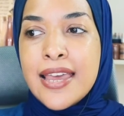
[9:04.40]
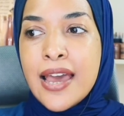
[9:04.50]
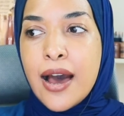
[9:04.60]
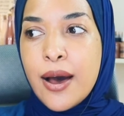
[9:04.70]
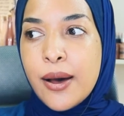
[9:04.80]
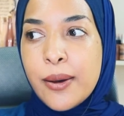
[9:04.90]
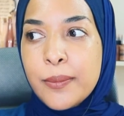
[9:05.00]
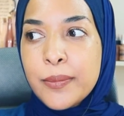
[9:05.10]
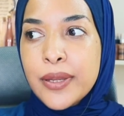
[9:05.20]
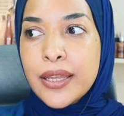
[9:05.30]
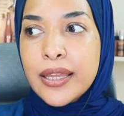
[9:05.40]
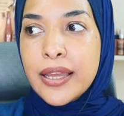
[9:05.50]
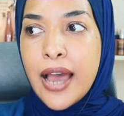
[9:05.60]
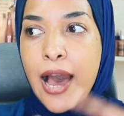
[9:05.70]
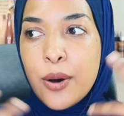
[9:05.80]

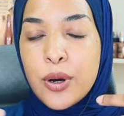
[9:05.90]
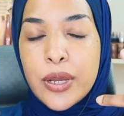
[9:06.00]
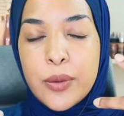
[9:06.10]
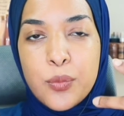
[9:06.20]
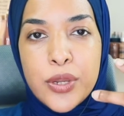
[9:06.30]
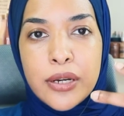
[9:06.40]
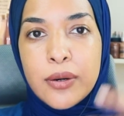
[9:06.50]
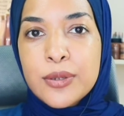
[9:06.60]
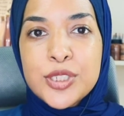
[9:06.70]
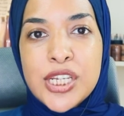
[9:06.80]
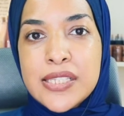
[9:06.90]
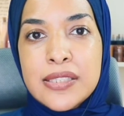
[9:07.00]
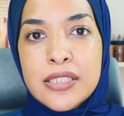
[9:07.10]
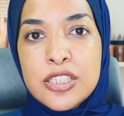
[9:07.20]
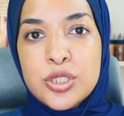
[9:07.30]
how we are all chasing
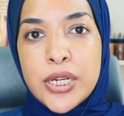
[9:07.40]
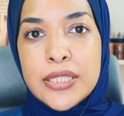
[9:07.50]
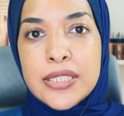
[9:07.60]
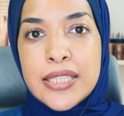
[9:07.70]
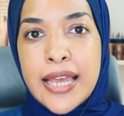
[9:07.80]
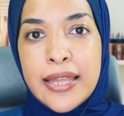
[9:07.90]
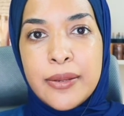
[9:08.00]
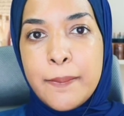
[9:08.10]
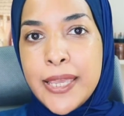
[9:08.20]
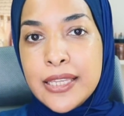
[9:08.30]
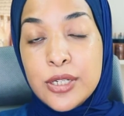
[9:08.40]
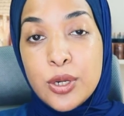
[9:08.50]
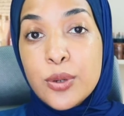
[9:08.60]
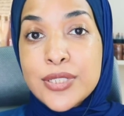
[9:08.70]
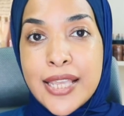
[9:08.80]
these trends that make
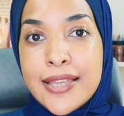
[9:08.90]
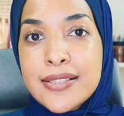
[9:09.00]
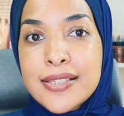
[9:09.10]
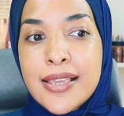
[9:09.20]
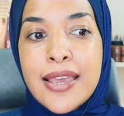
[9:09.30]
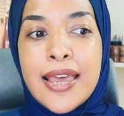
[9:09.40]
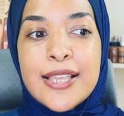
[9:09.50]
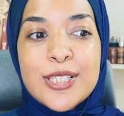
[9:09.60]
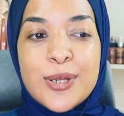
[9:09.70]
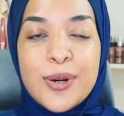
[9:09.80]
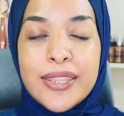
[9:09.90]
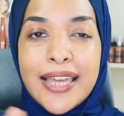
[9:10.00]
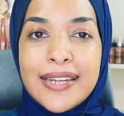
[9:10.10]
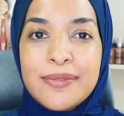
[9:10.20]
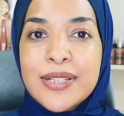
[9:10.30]
no sense, so
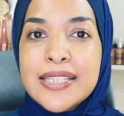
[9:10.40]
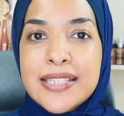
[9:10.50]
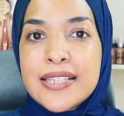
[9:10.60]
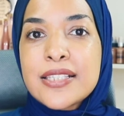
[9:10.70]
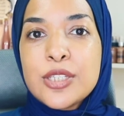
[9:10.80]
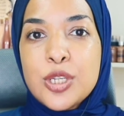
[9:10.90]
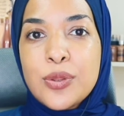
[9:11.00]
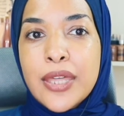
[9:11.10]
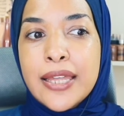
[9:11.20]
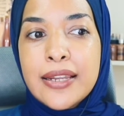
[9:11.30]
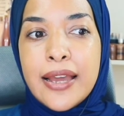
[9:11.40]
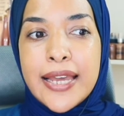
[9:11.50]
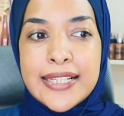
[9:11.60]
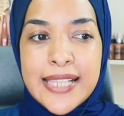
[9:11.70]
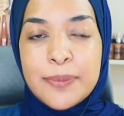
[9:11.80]
that it really sinks on you that
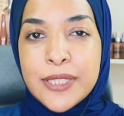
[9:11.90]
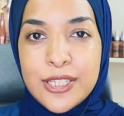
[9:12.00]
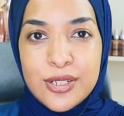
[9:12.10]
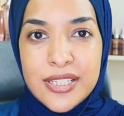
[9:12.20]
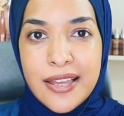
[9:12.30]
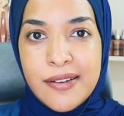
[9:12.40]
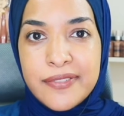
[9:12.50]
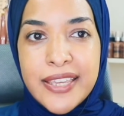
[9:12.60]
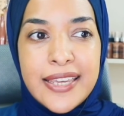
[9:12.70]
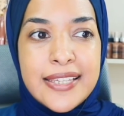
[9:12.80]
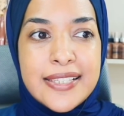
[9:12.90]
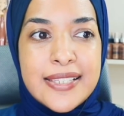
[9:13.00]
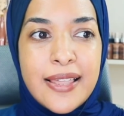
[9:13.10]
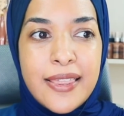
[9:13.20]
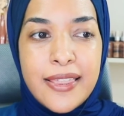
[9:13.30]
accepting yourself is
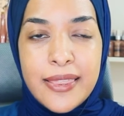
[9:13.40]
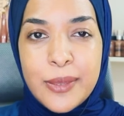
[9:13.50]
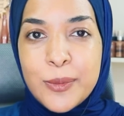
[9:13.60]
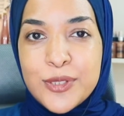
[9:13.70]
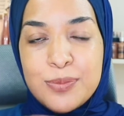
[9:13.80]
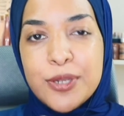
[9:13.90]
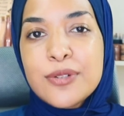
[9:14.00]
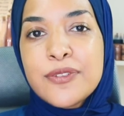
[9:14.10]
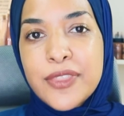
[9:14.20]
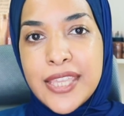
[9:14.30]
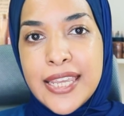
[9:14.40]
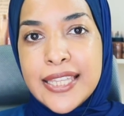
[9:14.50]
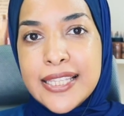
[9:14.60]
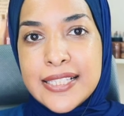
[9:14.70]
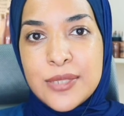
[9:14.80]
the most beautiful thing,
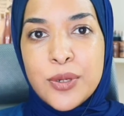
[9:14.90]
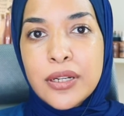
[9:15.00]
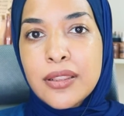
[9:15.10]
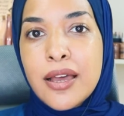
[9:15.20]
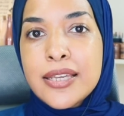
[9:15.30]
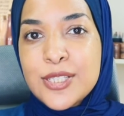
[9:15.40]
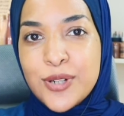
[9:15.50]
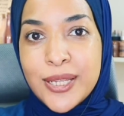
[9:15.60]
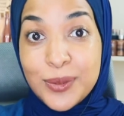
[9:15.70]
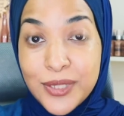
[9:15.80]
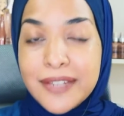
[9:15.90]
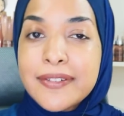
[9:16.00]
and this is what Allah is trying to give